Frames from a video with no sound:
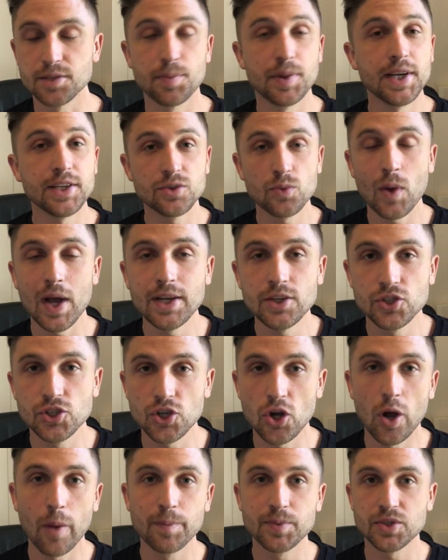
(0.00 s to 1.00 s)
But it's when
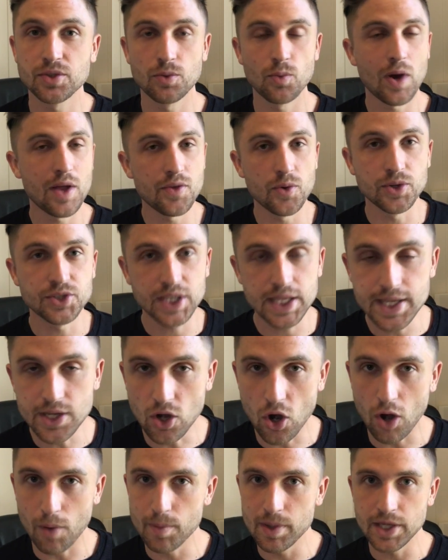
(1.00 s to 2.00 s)
shops, whether it's
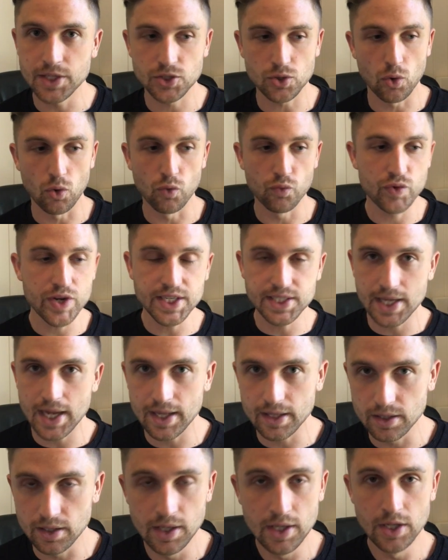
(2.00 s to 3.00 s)
e-commerce or
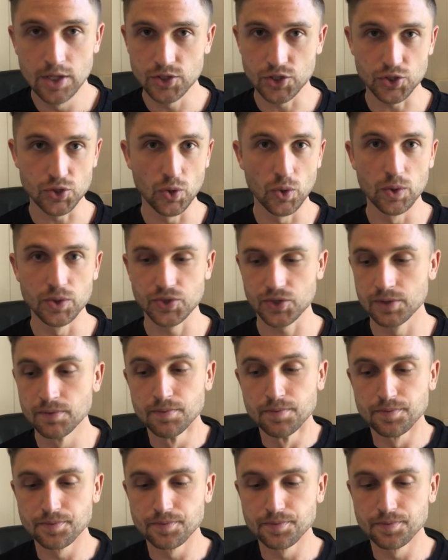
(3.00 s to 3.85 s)
retail stores,